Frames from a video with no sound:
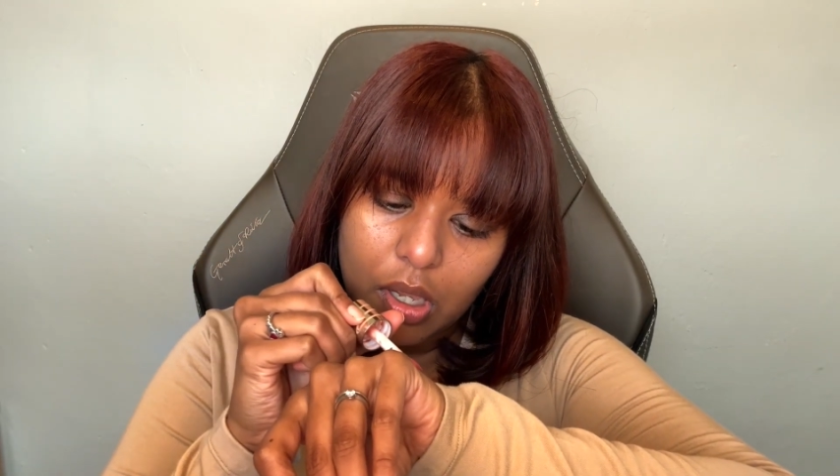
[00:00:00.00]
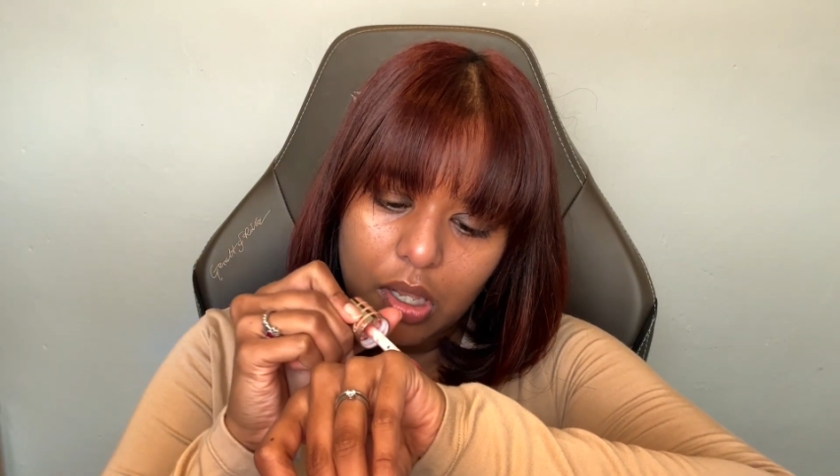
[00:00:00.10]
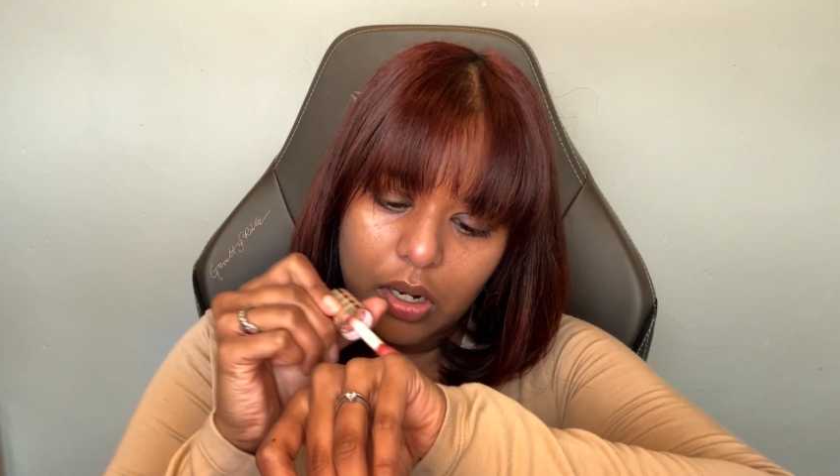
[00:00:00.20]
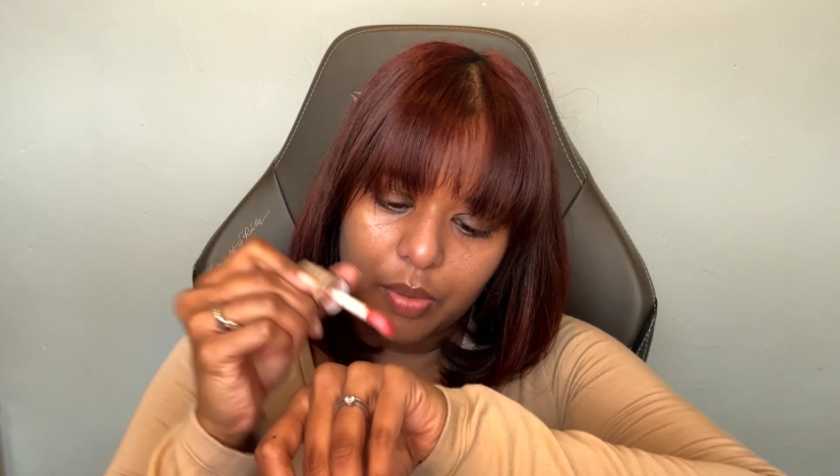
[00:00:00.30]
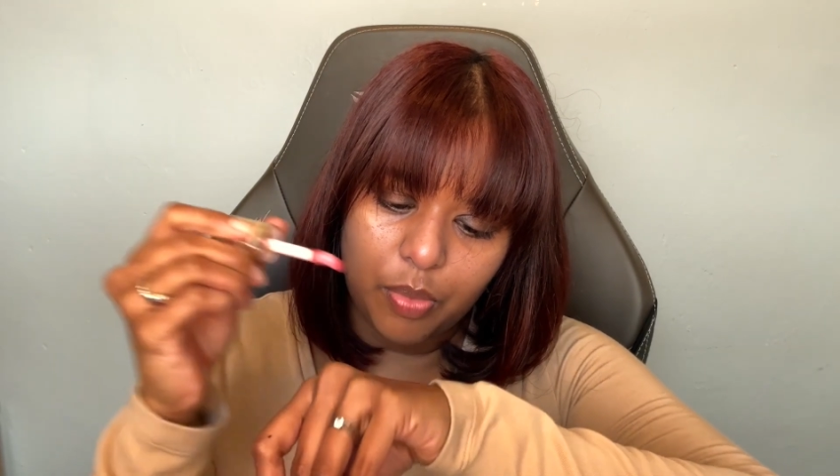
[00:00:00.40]

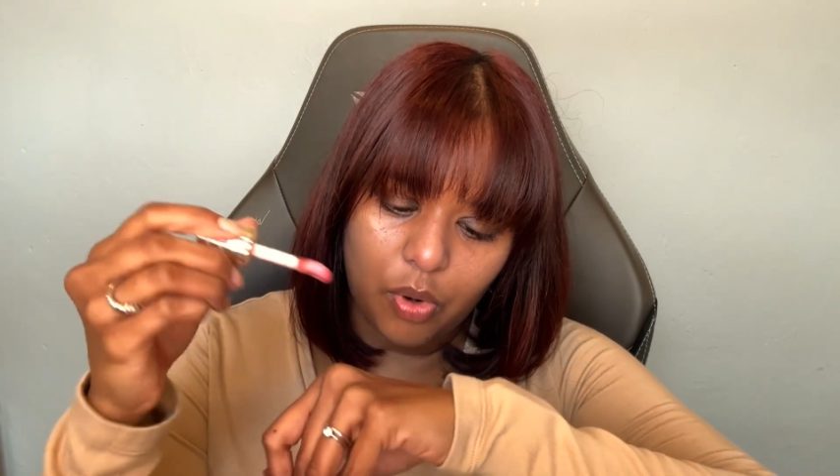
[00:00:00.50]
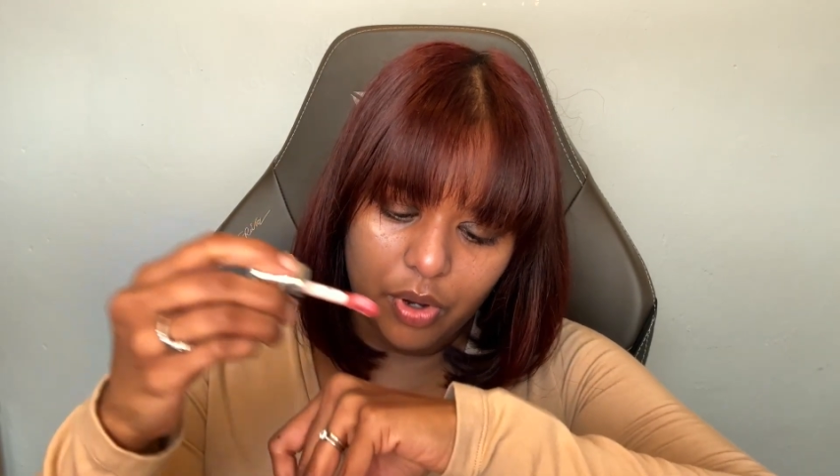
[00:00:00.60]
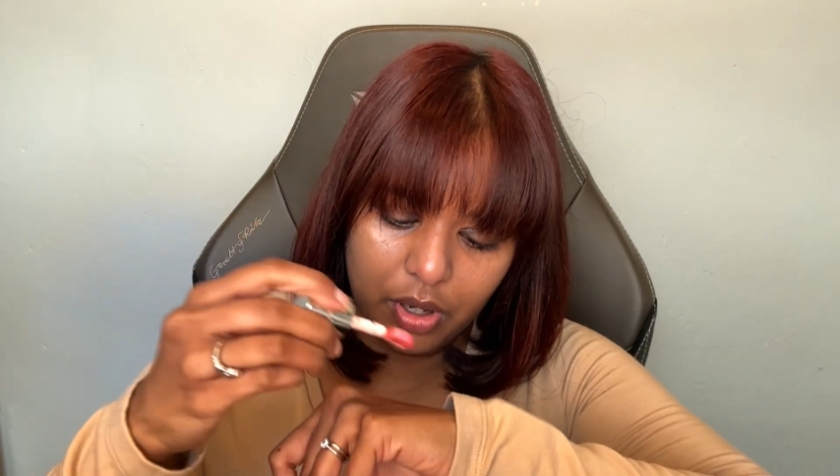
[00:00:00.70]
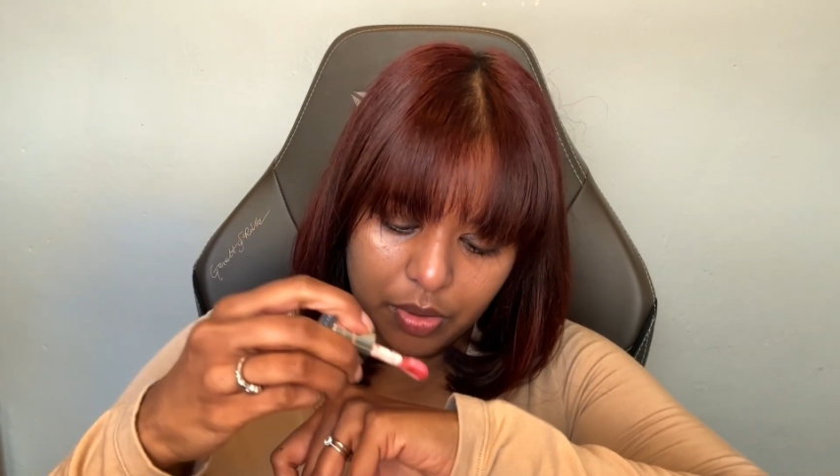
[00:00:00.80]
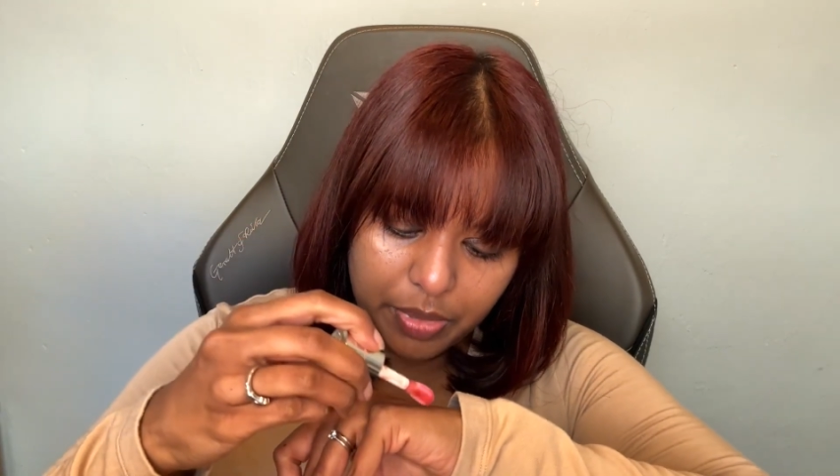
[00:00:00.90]
lip
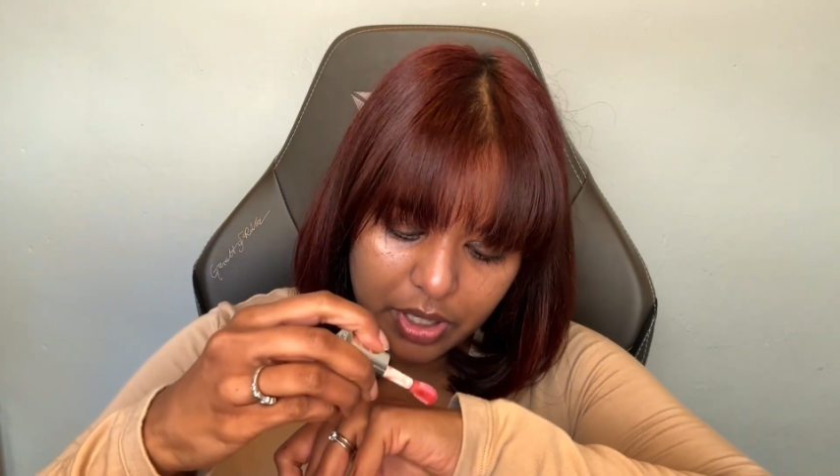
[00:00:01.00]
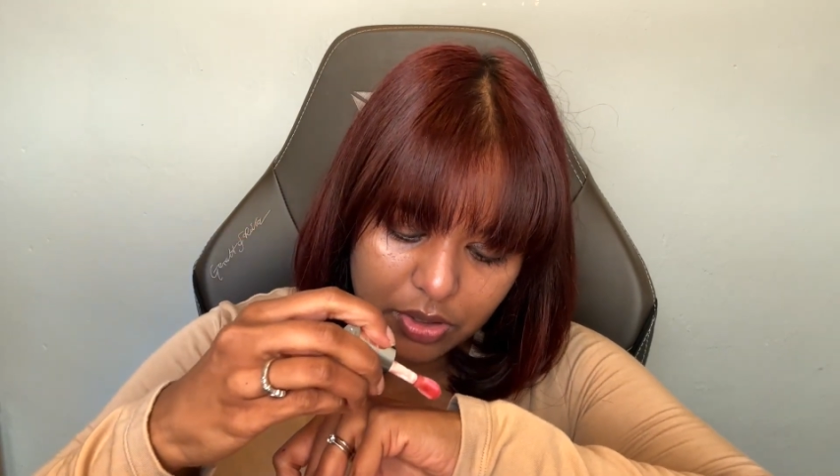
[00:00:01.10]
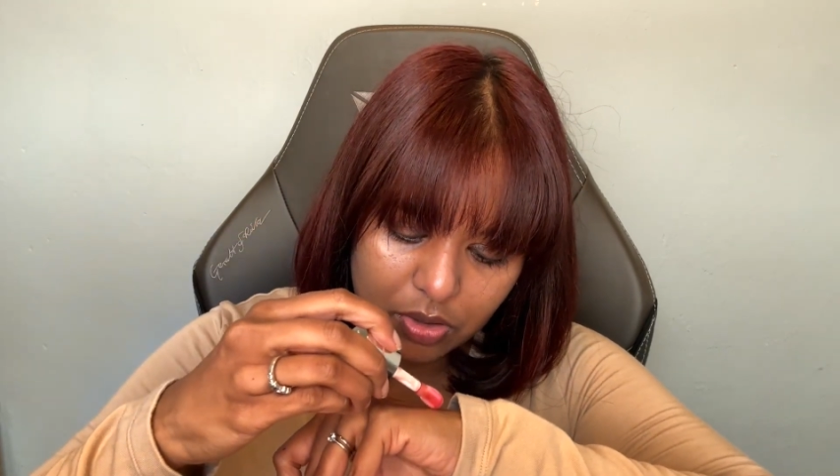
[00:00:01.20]
oil, but it's